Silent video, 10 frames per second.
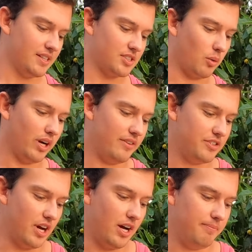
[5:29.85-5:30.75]
So what I've
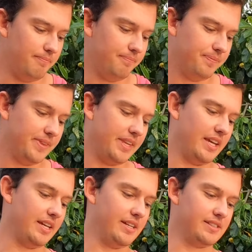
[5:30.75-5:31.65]
done
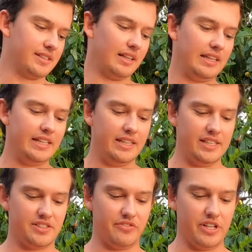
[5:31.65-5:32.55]
is clean
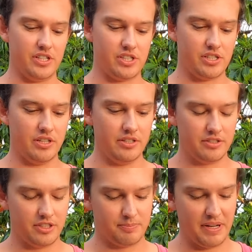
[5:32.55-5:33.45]
these fish,
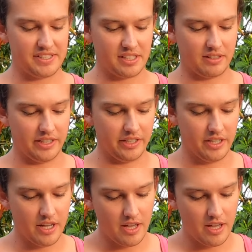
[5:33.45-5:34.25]
just basically